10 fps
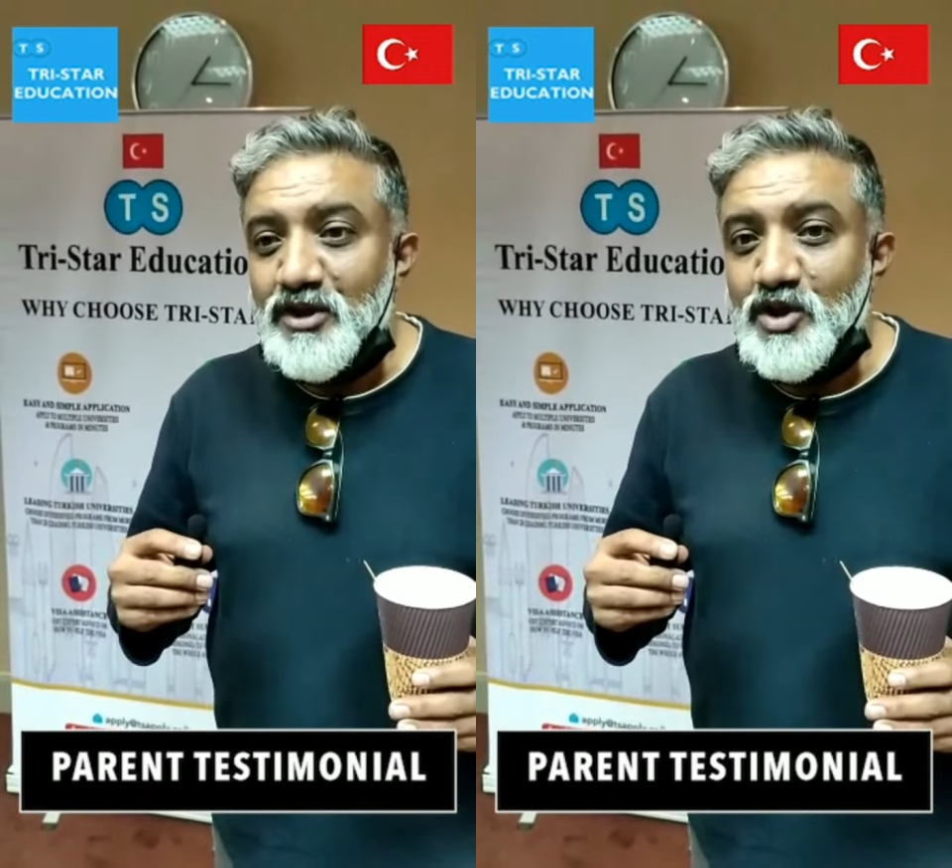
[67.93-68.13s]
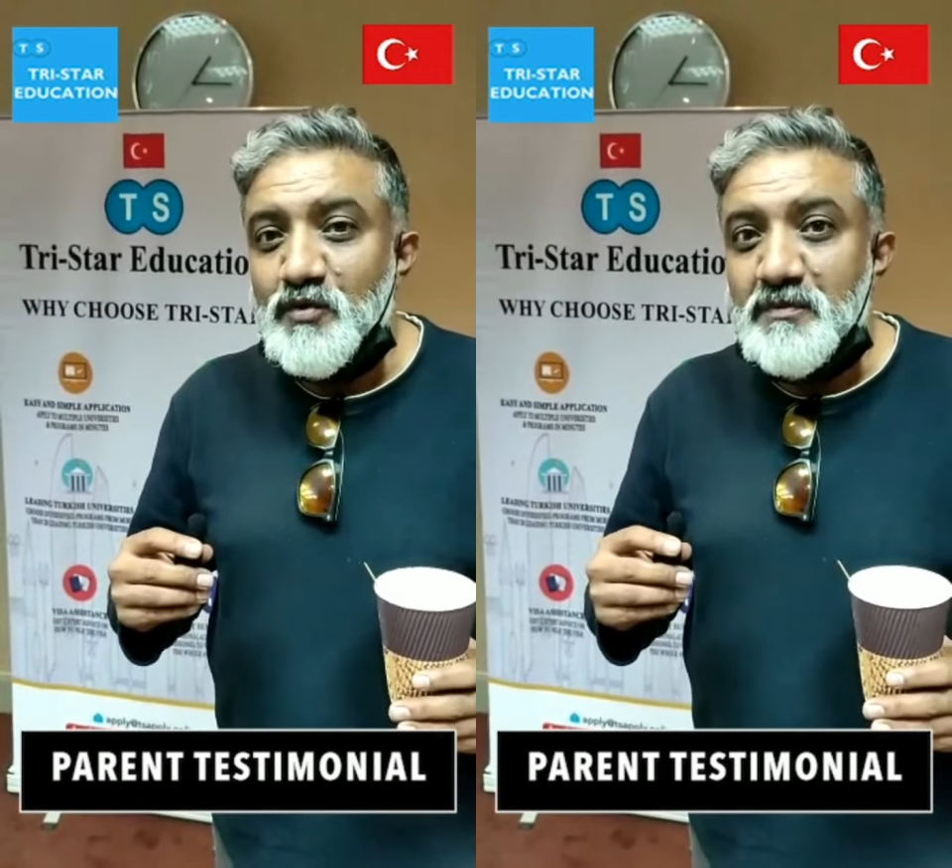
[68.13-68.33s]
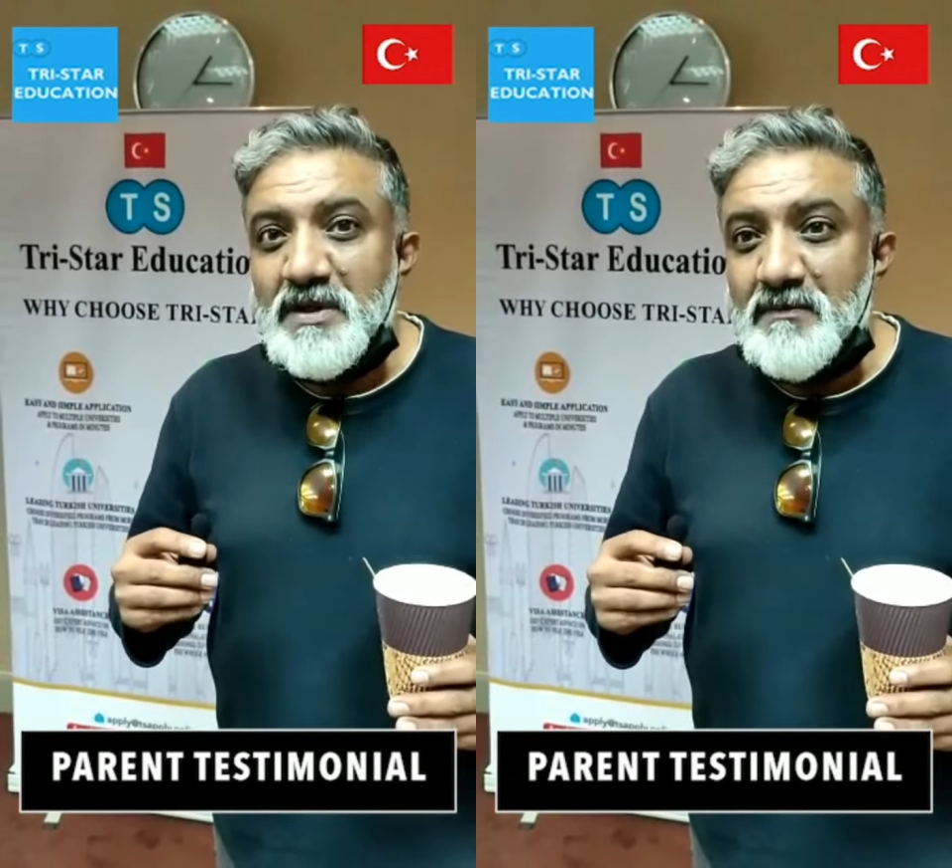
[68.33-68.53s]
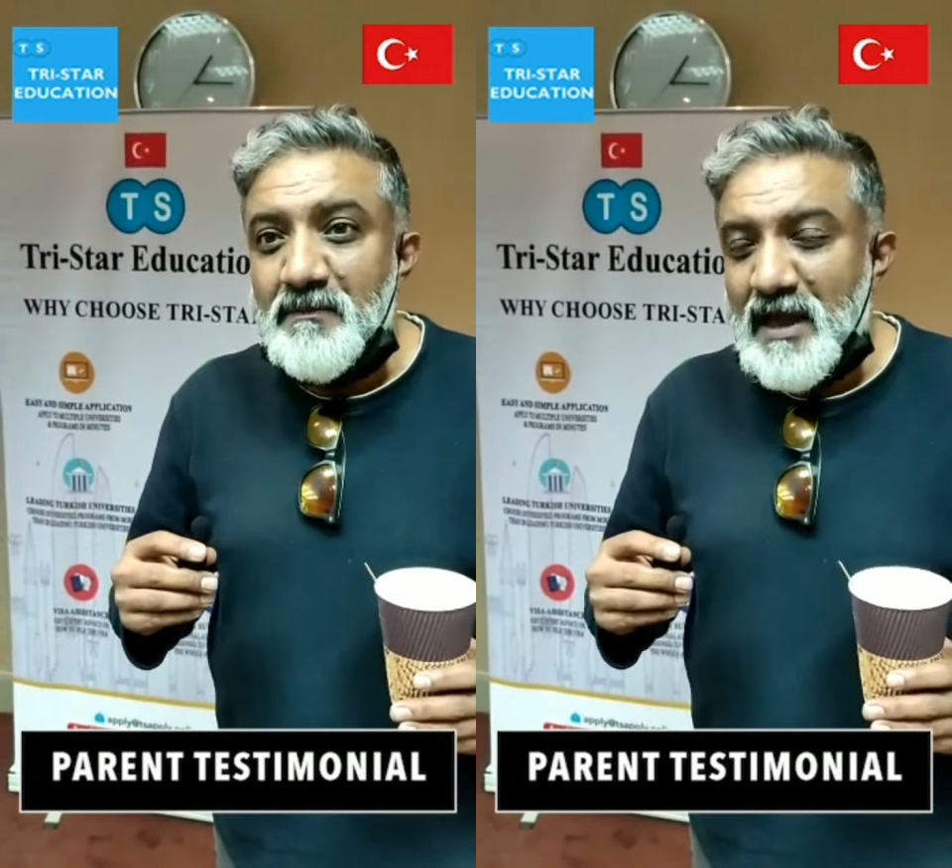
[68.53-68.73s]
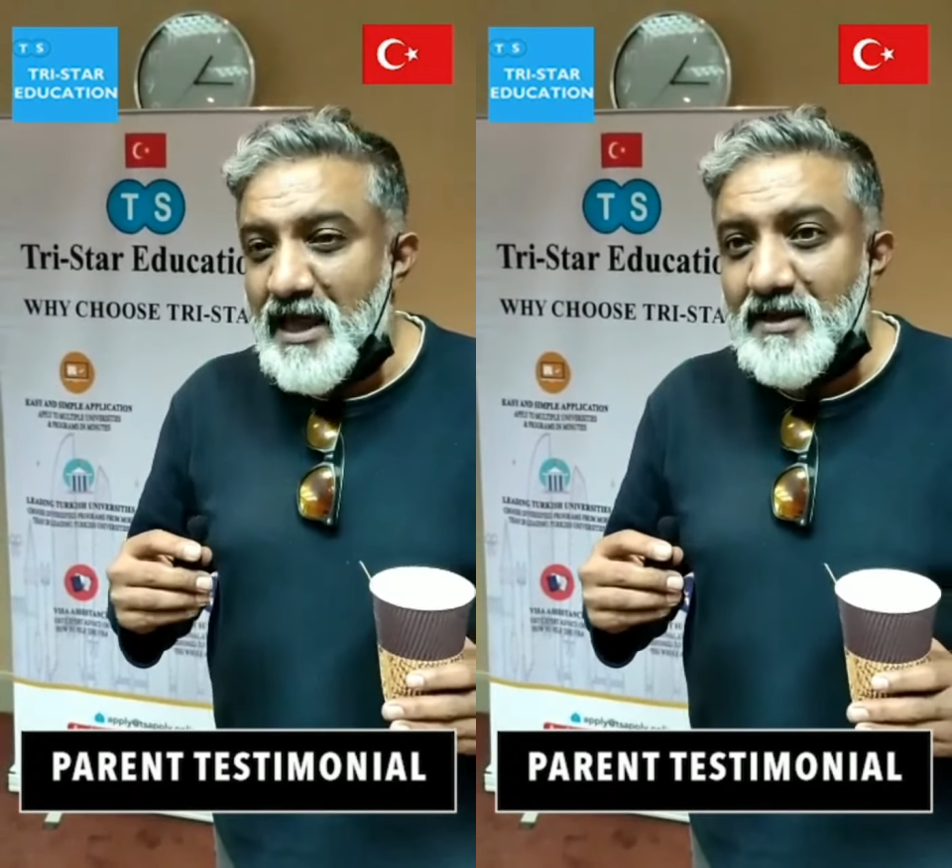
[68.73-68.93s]
you would be
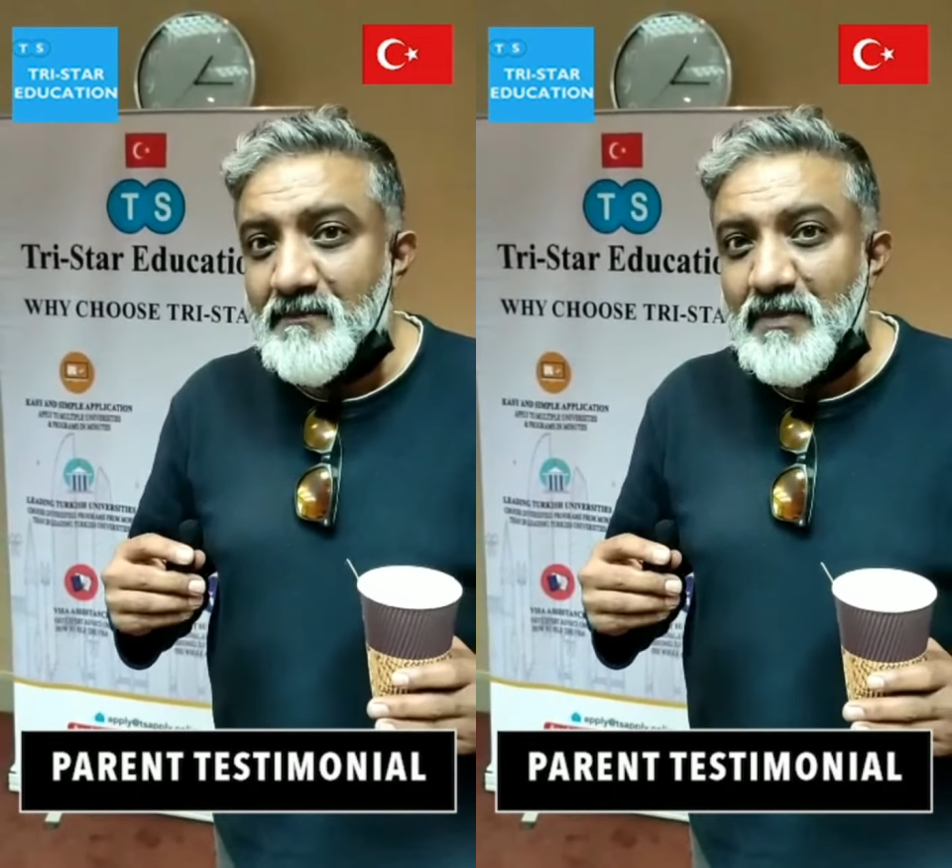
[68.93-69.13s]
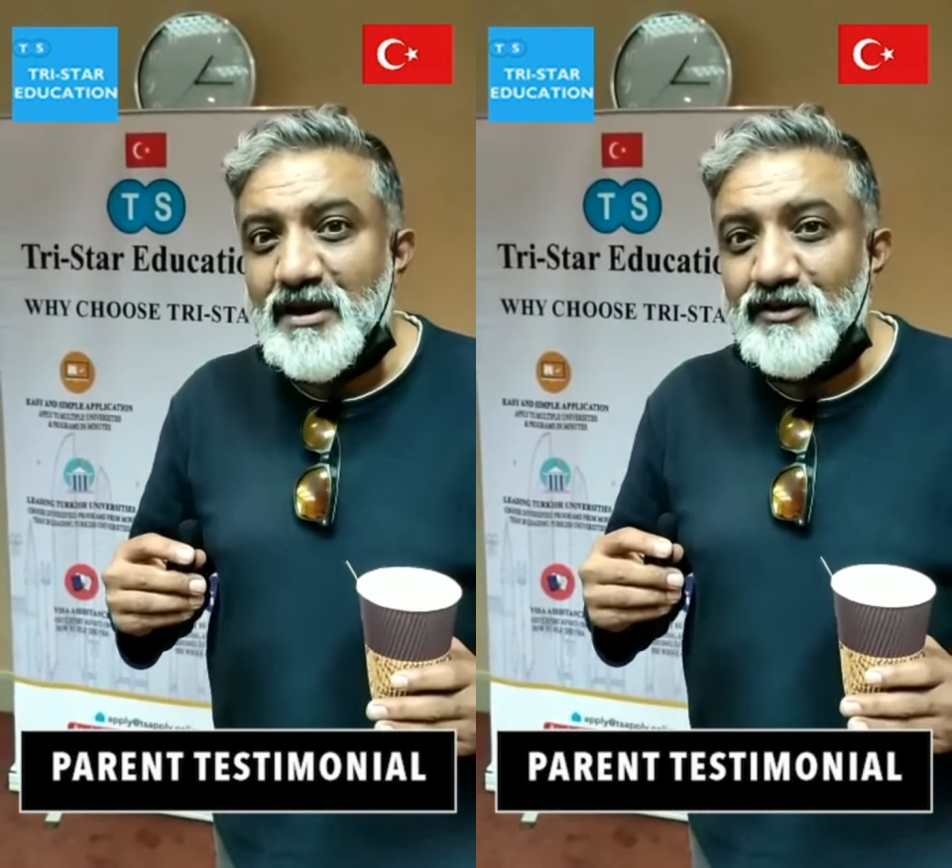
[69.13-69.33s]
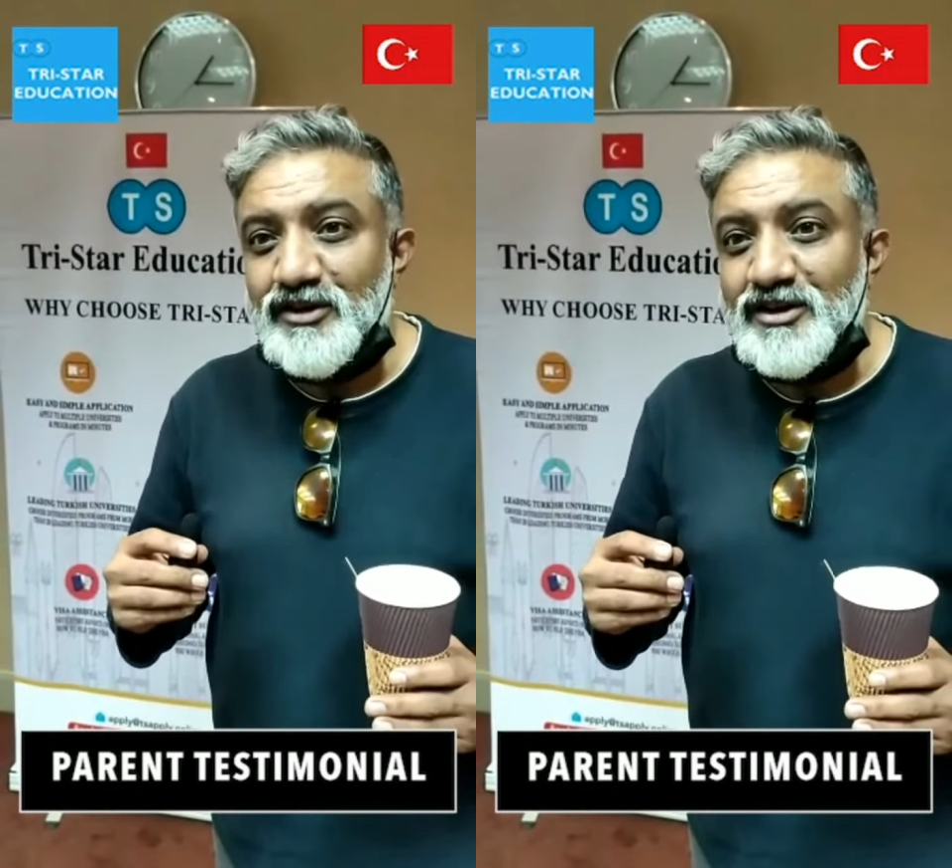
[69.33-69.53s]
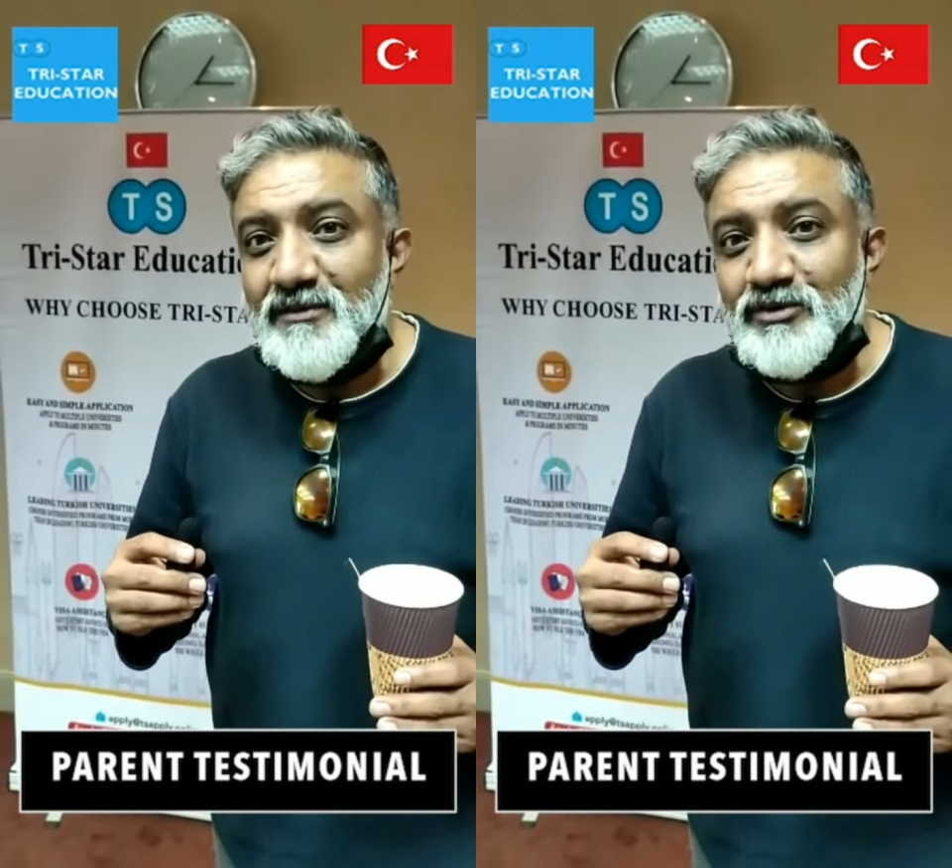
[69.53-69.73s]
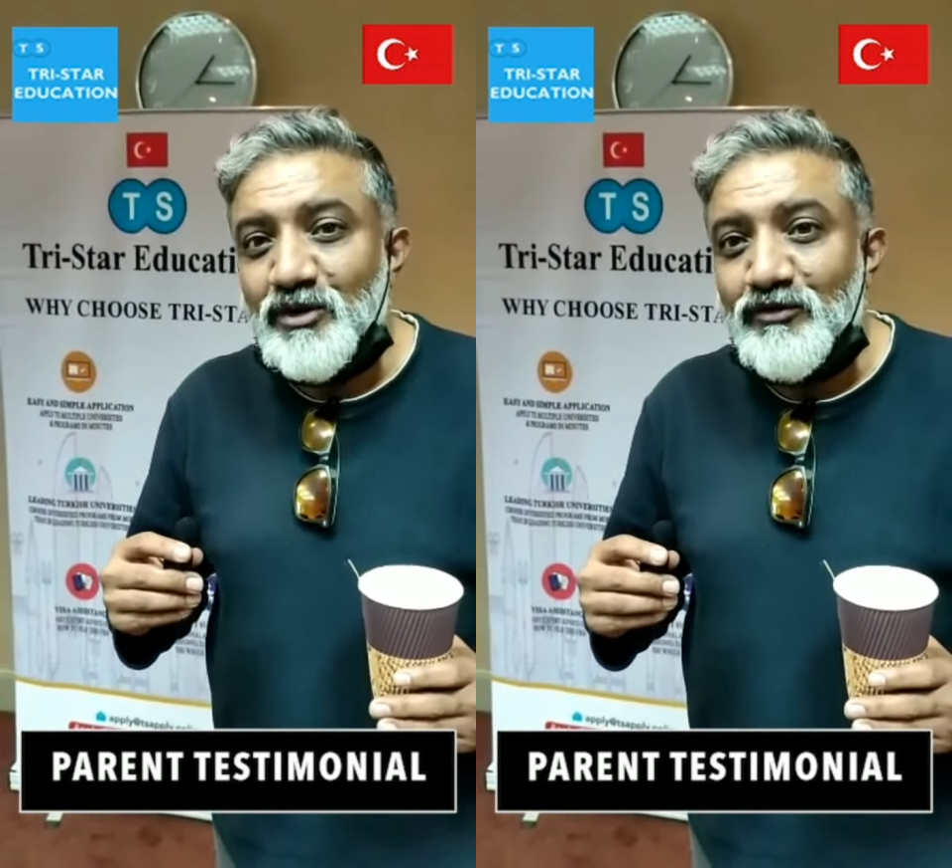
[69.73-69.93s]
paying peanuts in
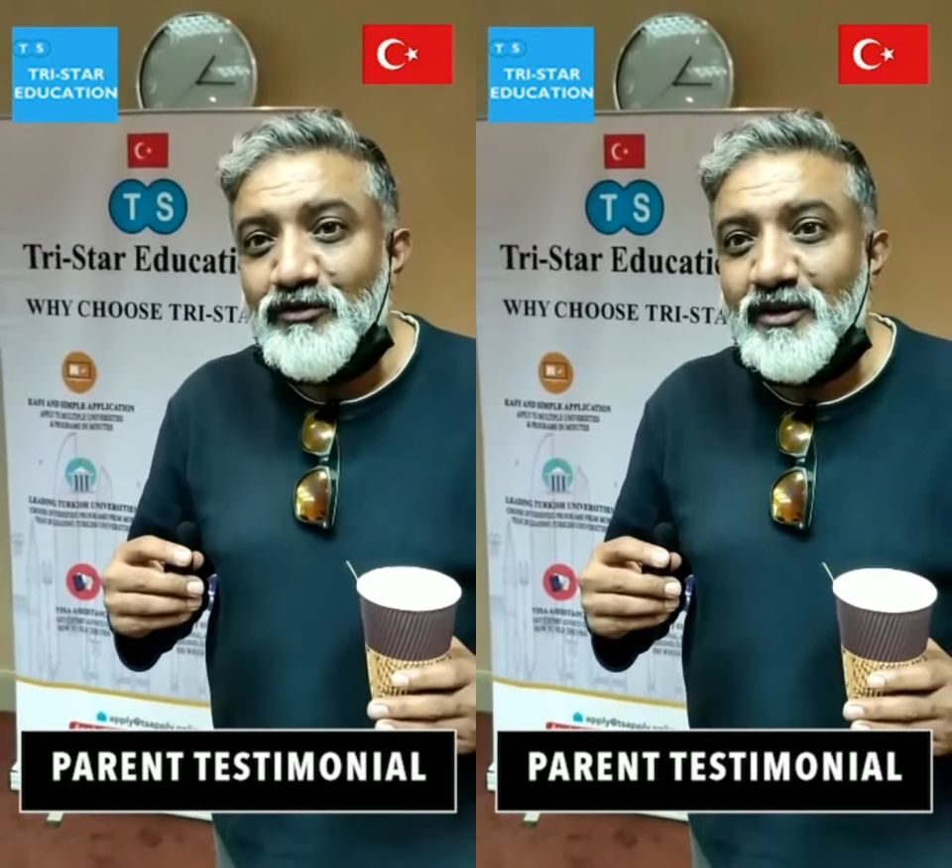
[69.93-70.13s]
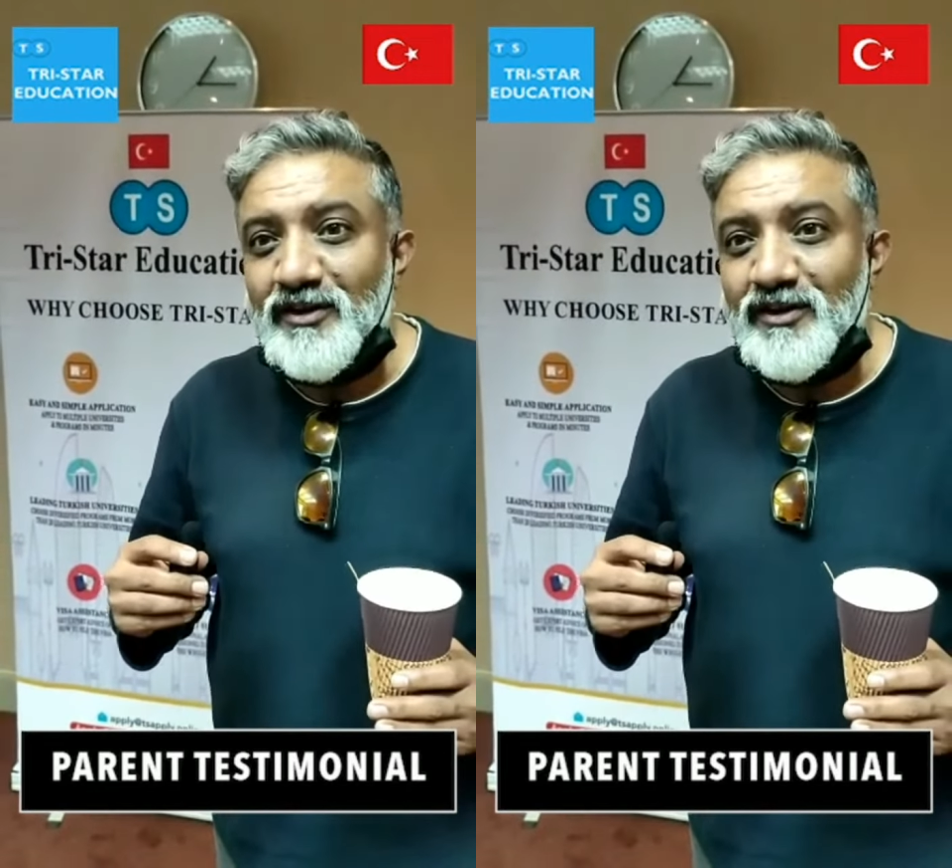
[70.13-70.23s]
terms of